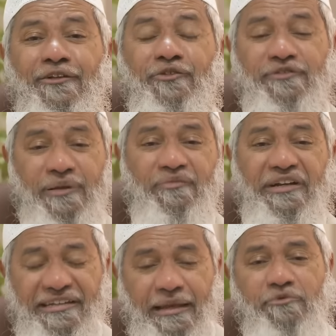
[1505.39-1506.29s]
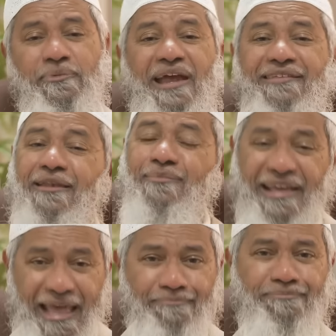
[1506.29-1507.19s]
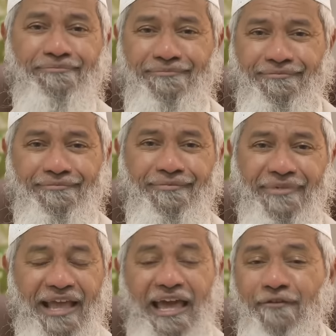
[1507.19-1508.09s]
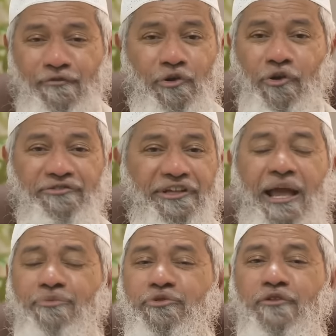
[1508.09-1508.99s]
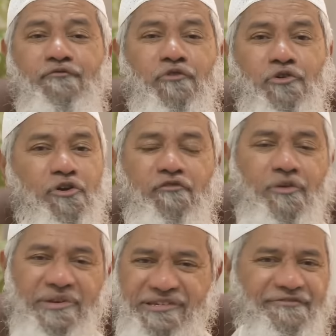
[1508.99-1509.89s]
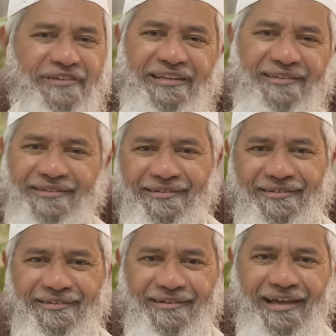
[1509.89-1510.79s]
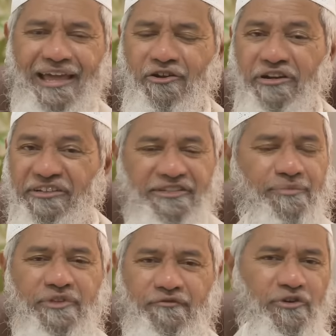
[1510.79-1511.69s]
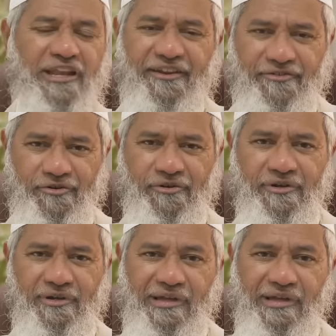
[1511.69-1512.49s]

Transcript: So someone steps behind, there will be a gap. And if you close the gap, so the full row will be shifting and will disturb the full last row.